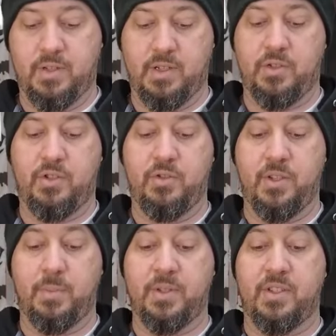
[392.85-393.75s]
There's two
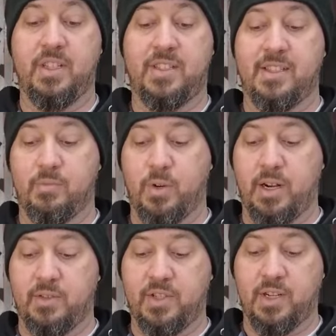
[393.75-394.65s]
zippers. This is where
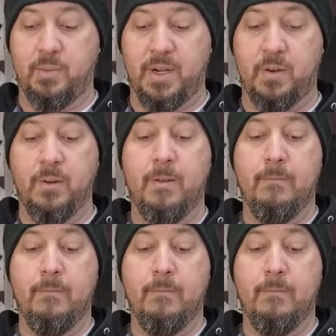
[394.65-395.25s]
I was talking about